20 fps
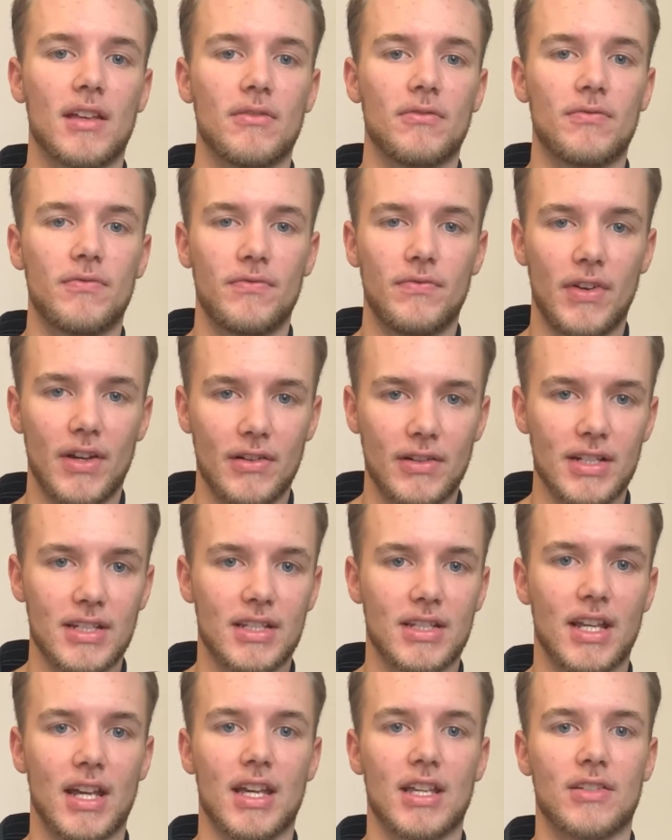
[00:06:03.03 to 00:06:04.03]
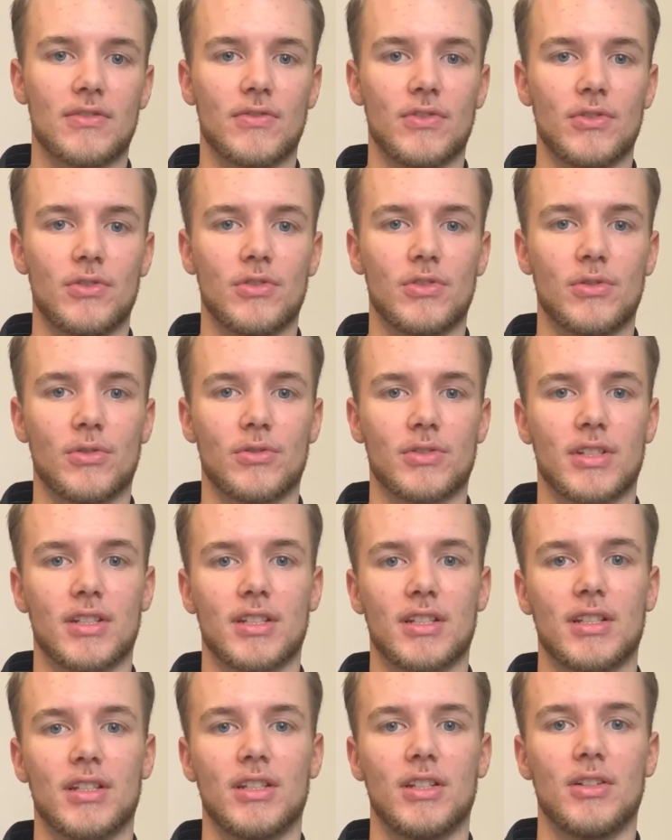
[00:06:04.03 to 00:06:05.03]
Very scarce food sources
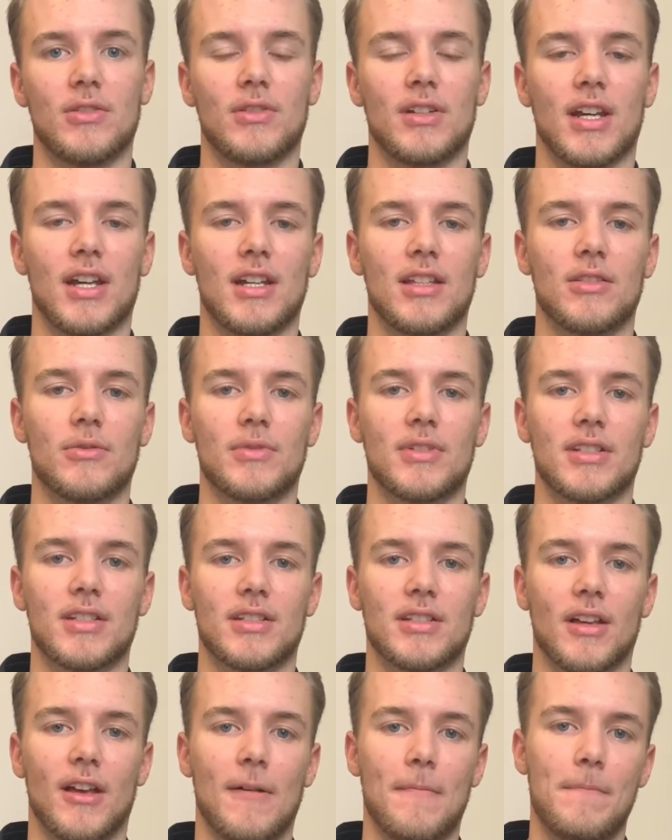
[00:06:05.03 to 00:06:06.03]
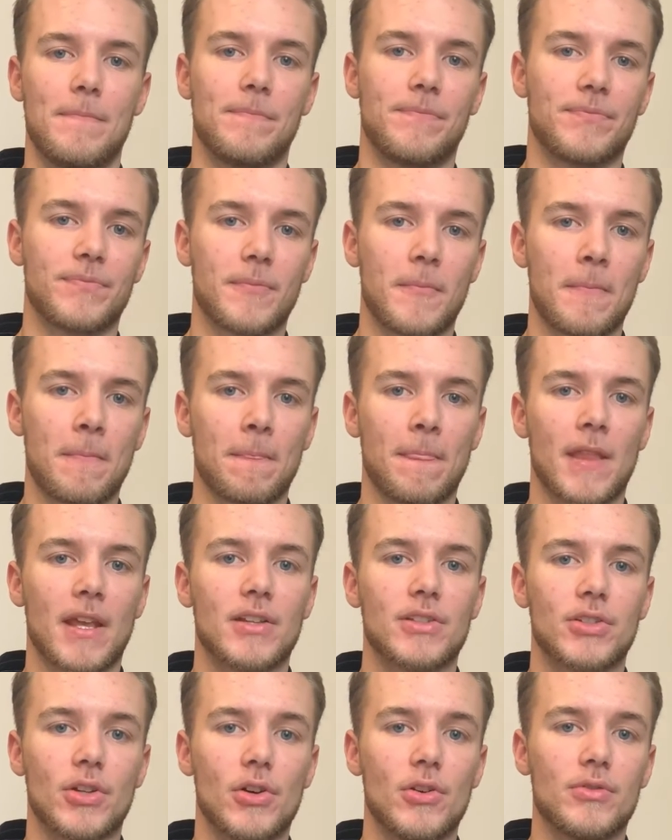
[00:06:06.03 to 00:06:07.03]
in the UK in the winter time.
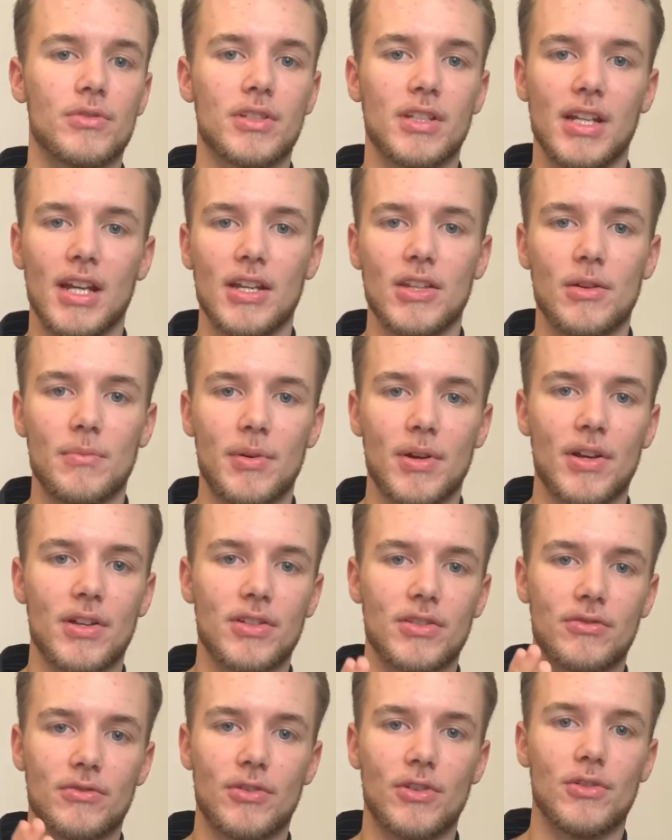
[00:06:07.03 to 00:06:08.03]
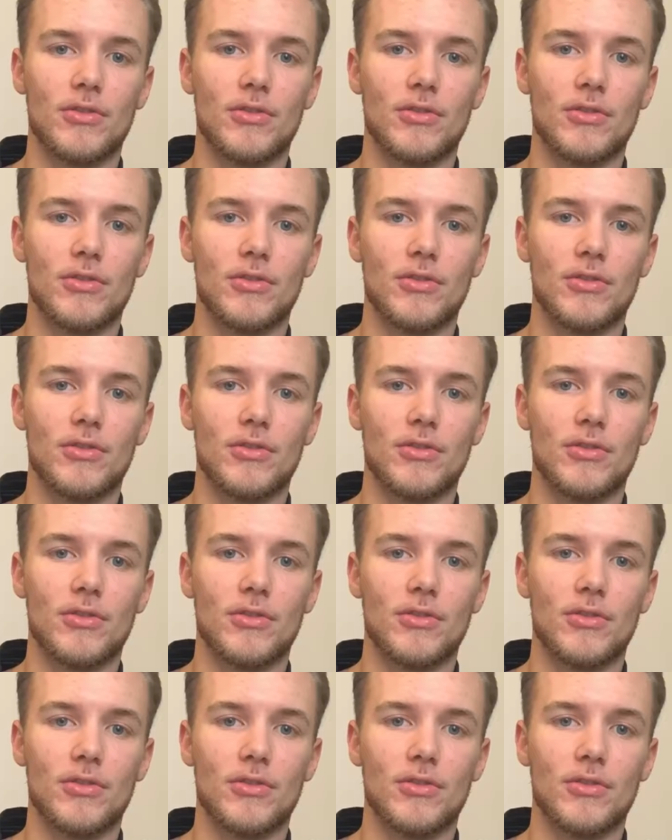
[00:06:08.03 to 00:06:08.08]
So, to get your birds through